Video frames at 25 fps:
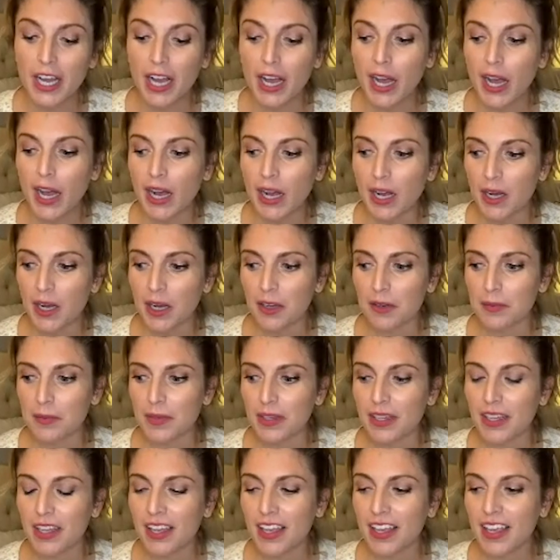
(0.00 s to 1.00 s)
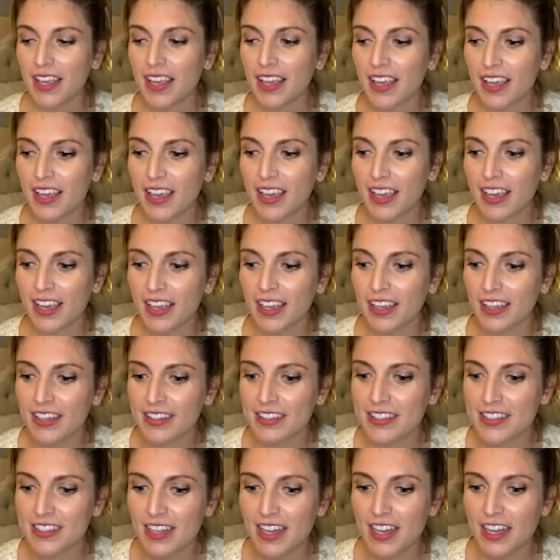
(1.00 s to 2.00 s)
Um,
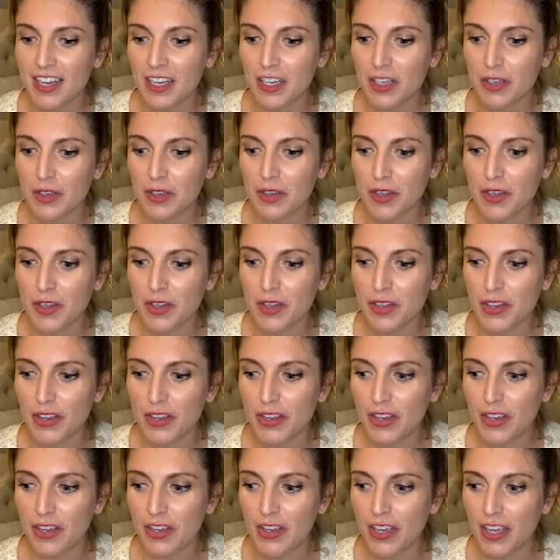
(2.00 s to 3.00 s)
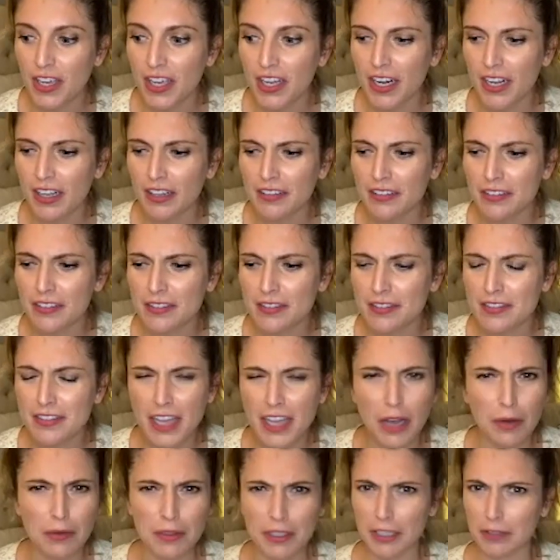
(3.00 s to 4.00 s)
and, uh, and I
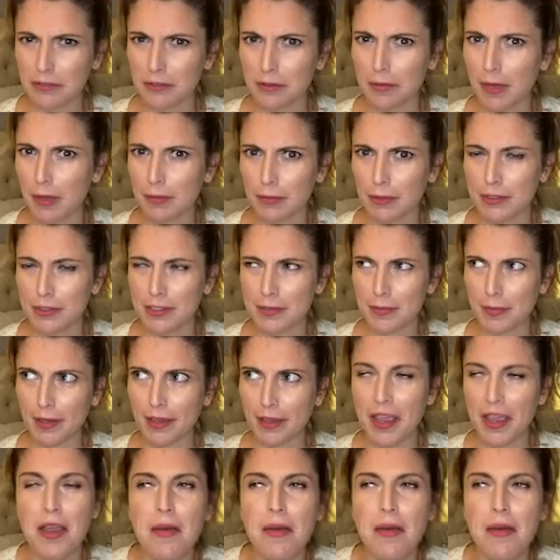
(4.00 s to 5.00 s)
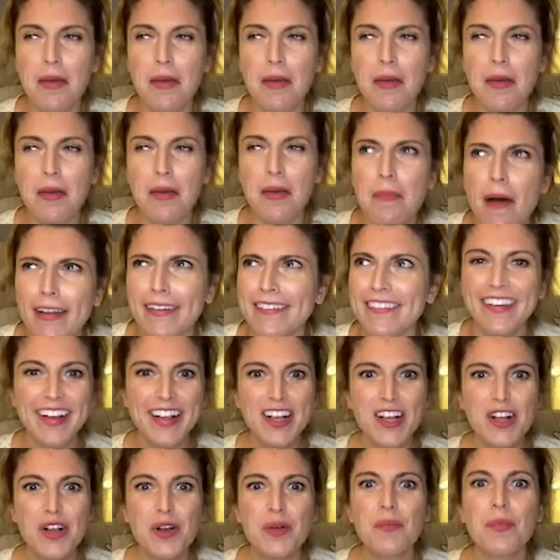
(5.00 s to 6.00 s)
doubt he remembers me,
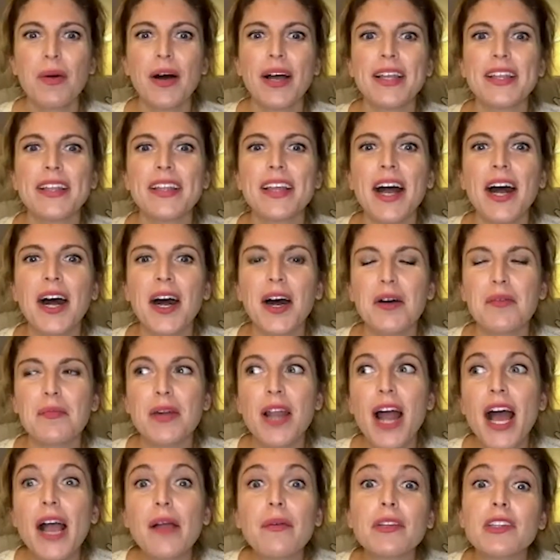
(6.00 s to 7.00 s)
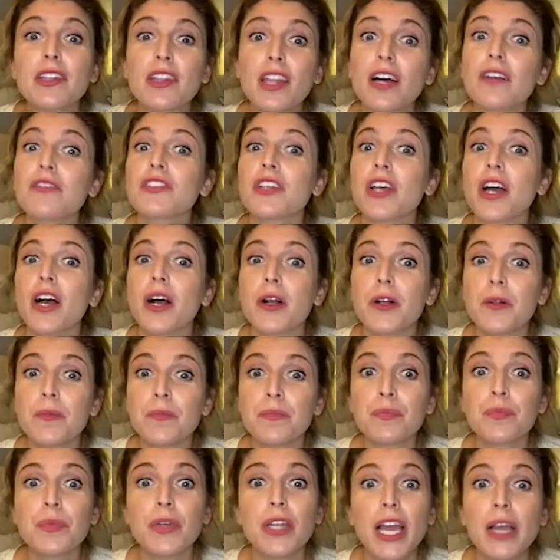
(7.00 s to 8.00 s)
but, um, but I would love to,
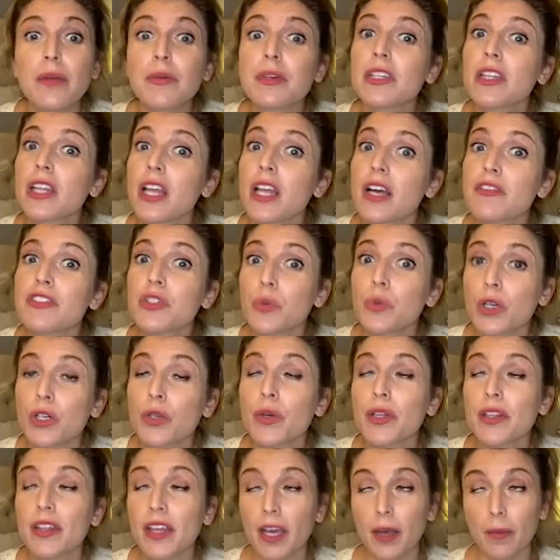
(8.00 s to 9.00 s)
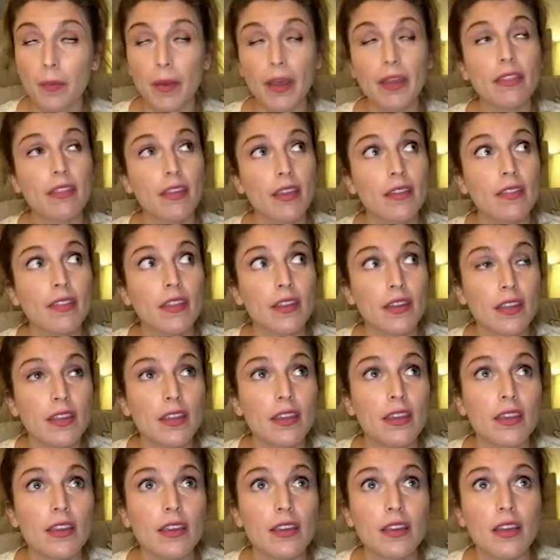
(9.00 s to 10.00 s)
But I would love to work with him. I think that
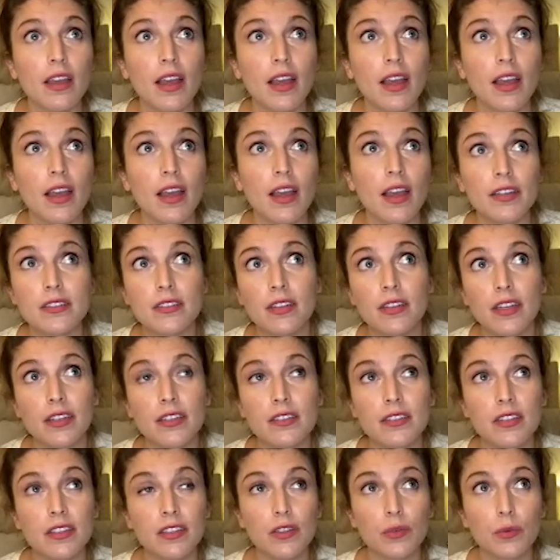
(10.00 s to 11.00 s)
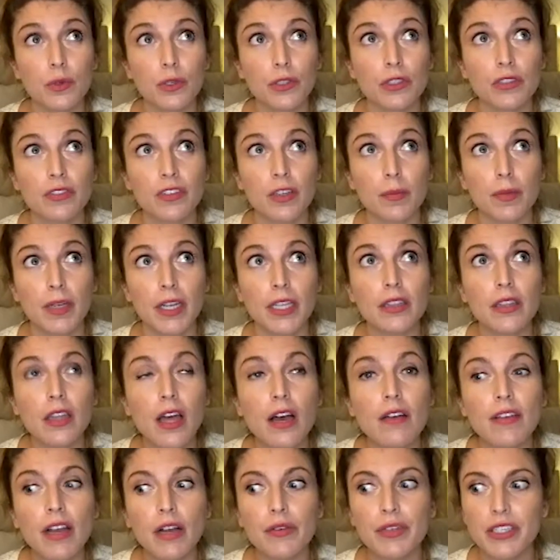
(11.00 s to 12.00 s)
he, I just, I just think the world of him, and I
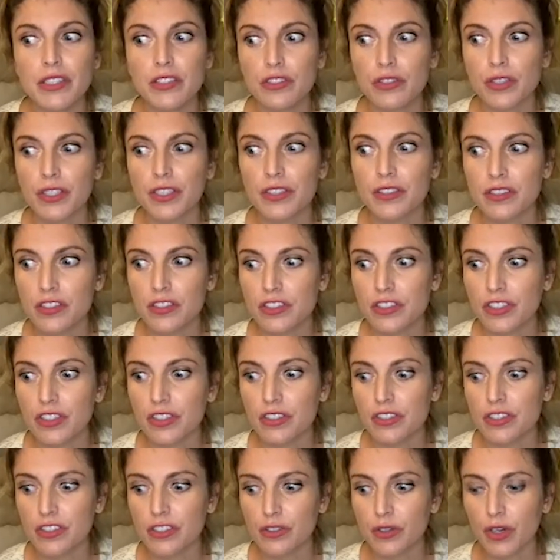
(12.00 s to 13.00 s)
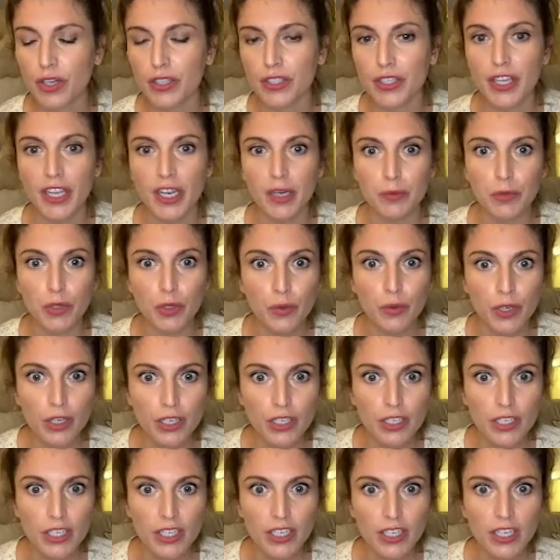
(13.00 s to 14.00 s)
love how he's transitioned to on-camera
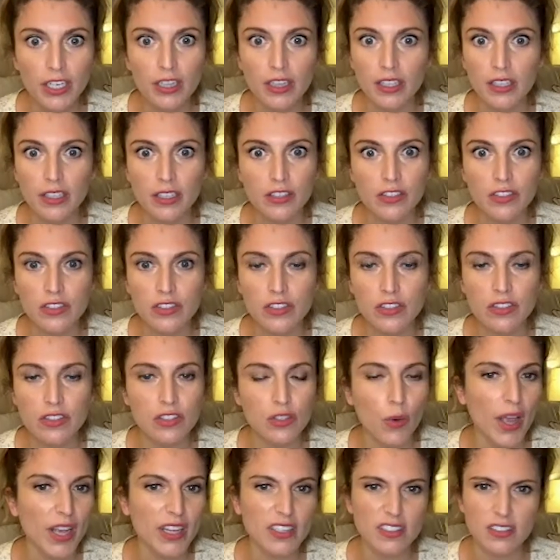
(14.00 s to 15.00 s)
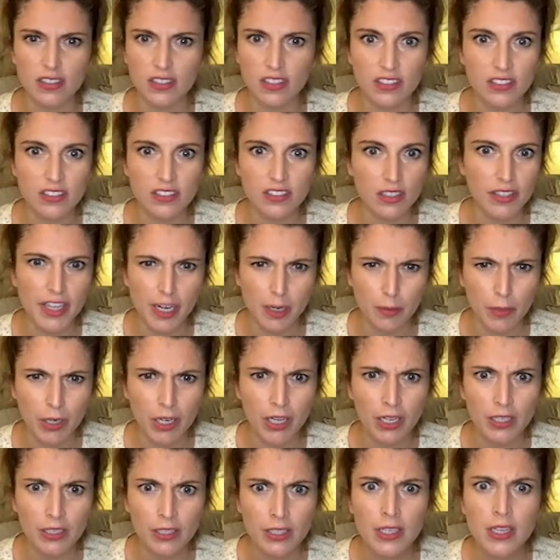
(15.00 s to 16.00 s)
work, and I think he's just so excellent on
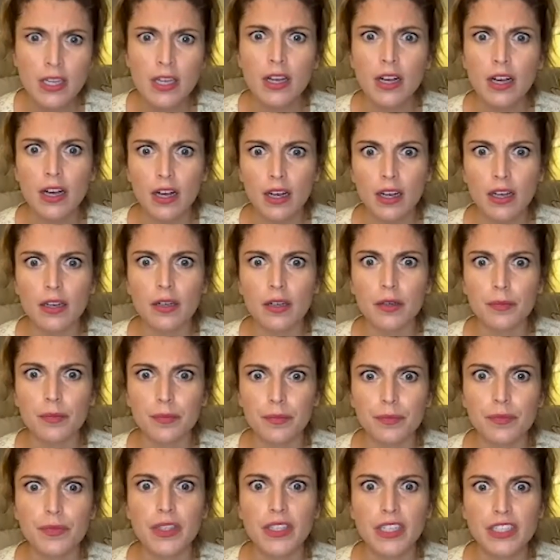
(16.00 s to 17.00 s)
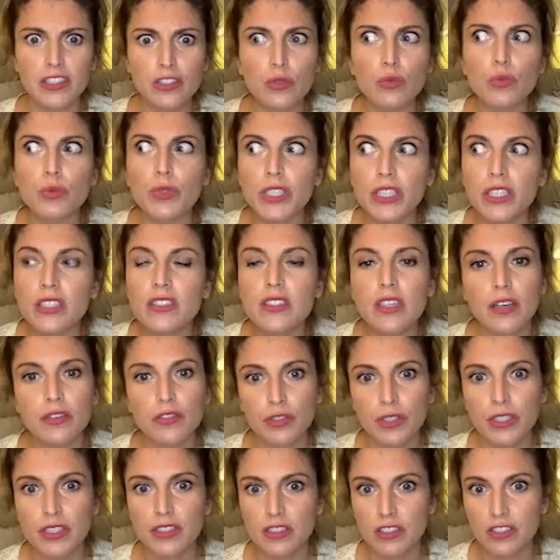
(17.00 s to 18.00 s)
camera. Um, and that's a really tough
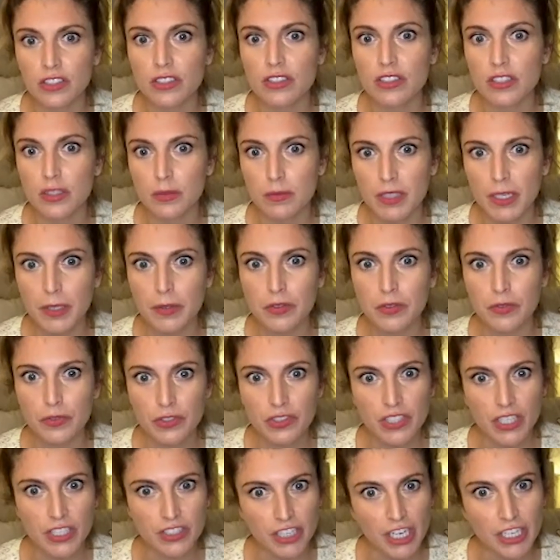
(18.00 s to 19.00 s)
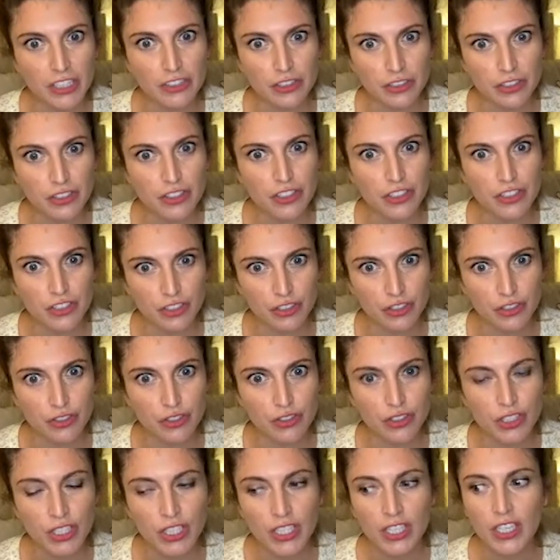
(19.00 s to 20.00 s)
transition sometimes for stage actors to
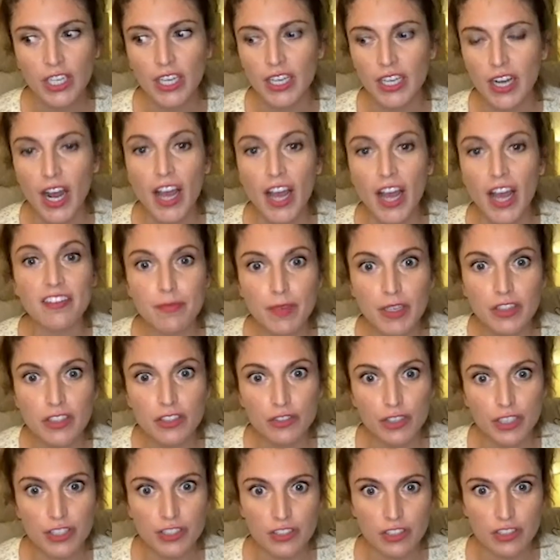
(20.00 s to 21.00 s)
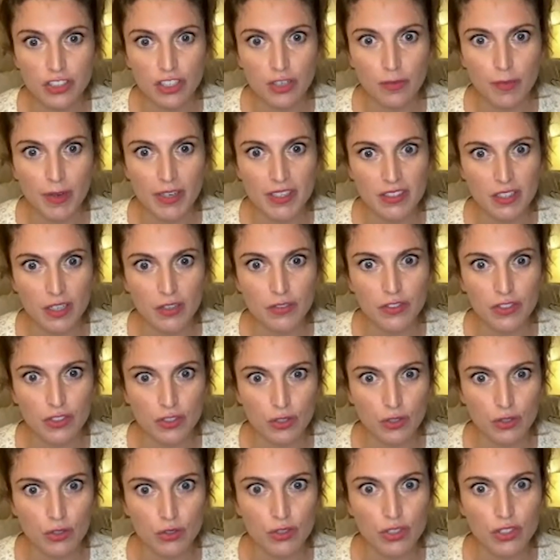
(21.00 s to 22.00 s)
do, and I, I've made the transition myself
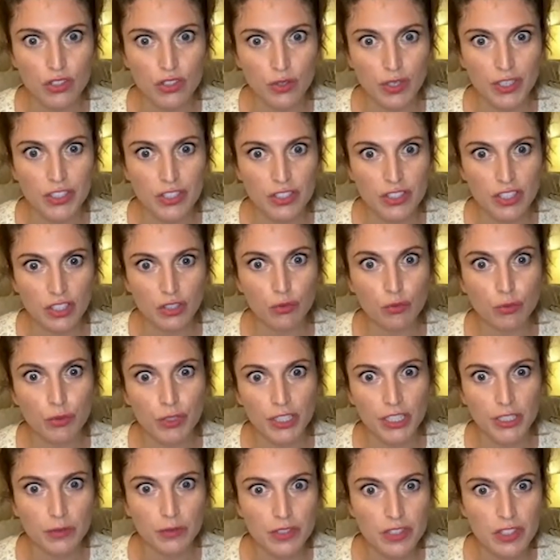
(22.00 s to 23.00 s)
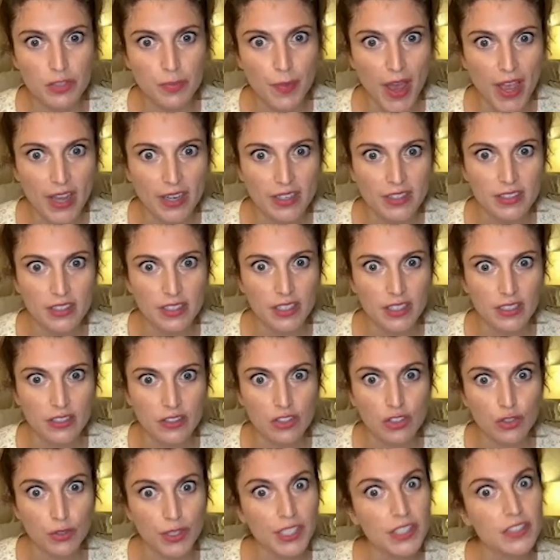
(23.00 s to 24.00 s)
too. And so I just like really respect his
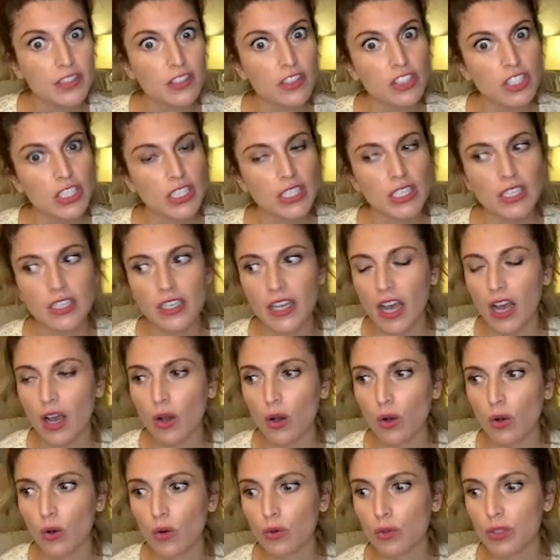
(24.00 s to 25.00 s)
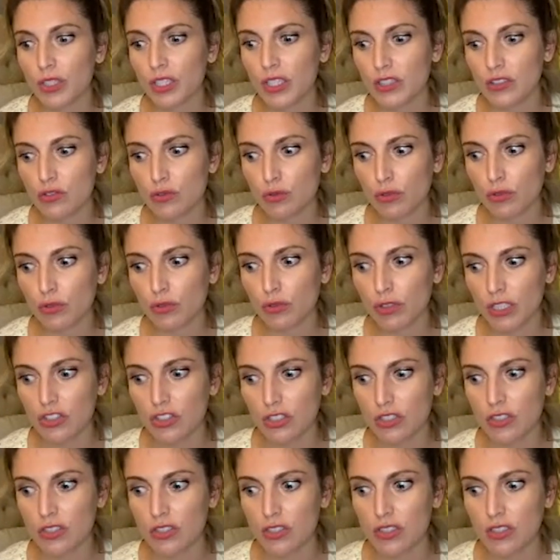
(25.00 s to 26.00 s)
transition and how he's really
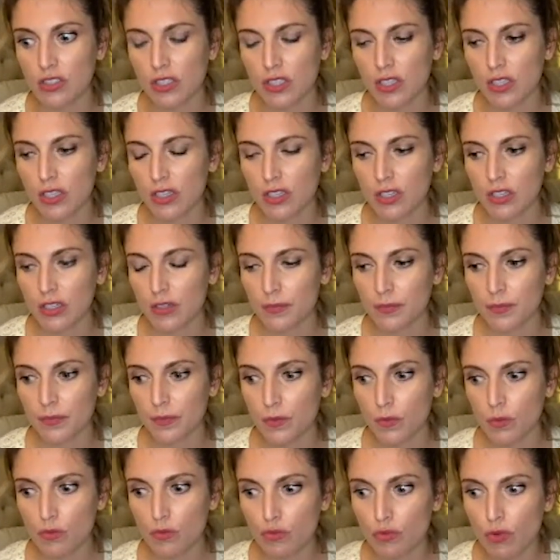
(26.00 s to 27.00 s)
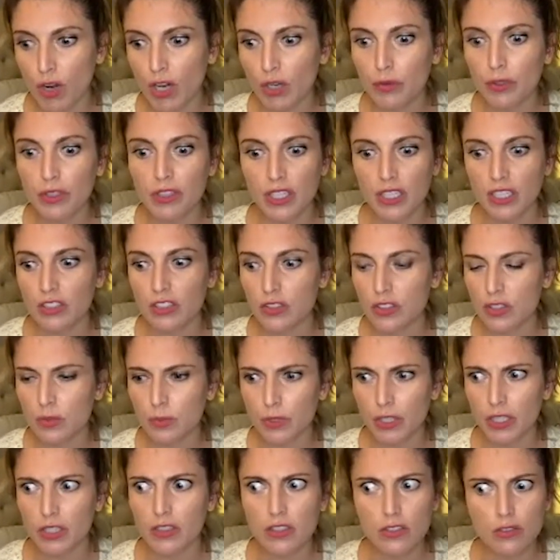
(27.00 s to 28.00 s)
just run with it and just
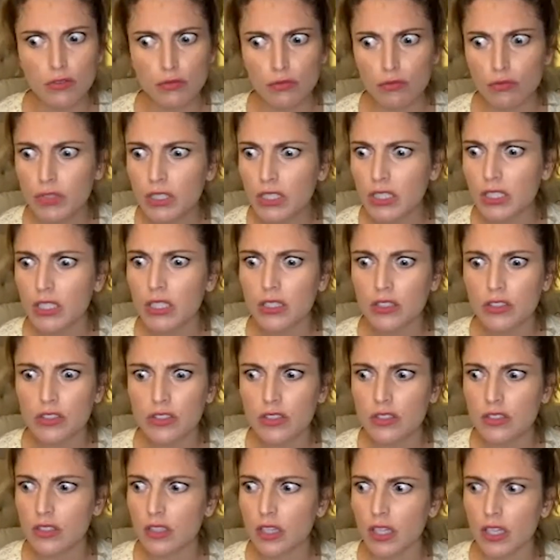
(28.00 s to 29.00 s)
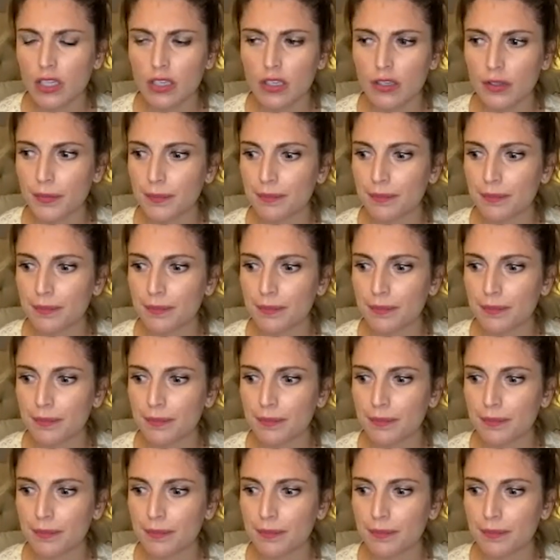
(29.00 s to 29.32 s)
played these really just like